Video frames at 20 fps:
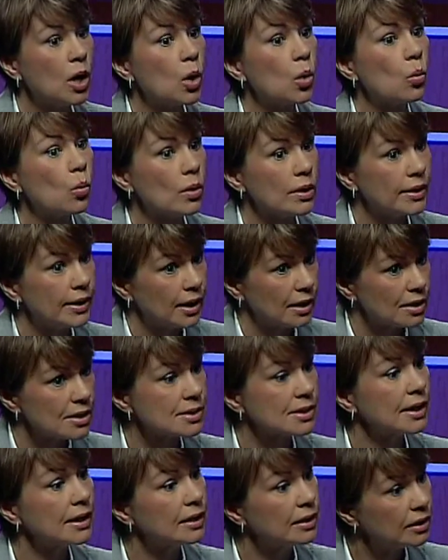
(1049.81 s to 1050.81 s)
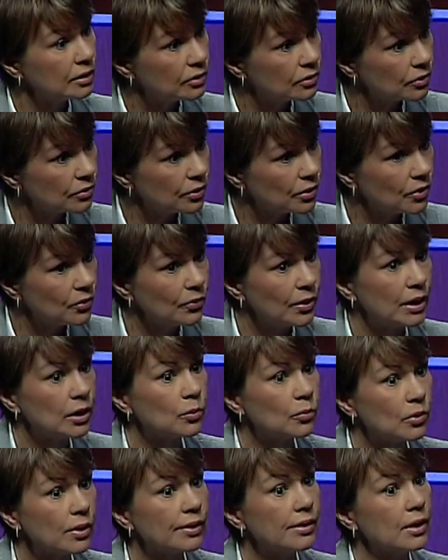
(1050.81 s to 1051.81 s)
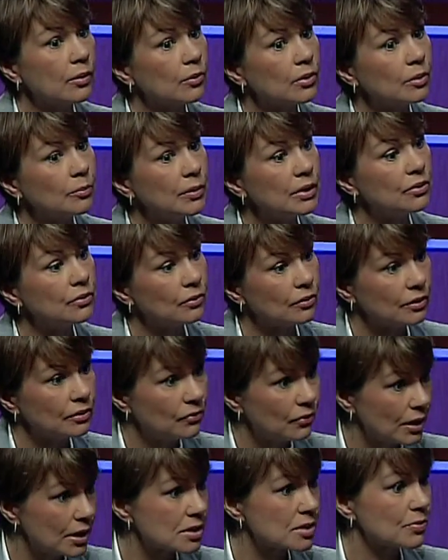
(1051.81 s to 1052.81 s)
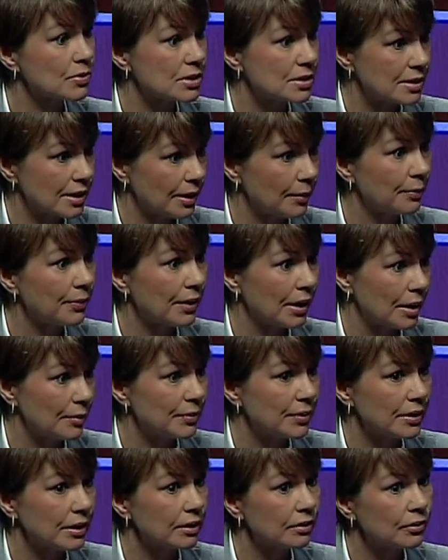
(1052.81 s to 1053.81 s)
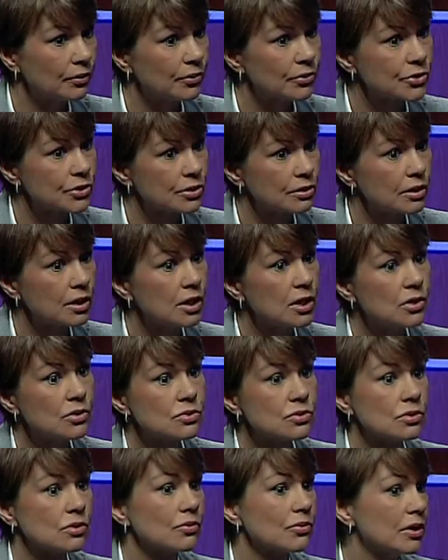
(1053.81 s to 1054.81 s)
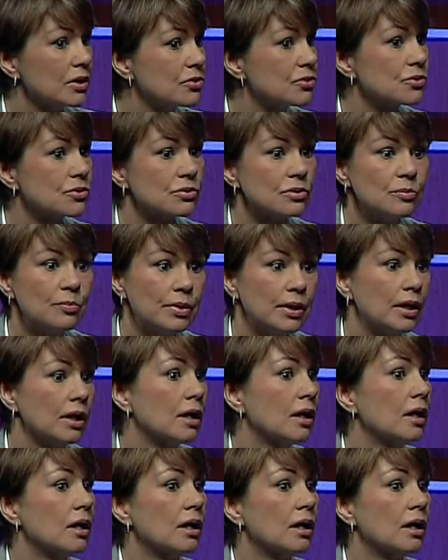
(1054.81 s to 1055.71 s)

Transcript: what else I need to know, and what they want me to address with their primary doctor. So it should be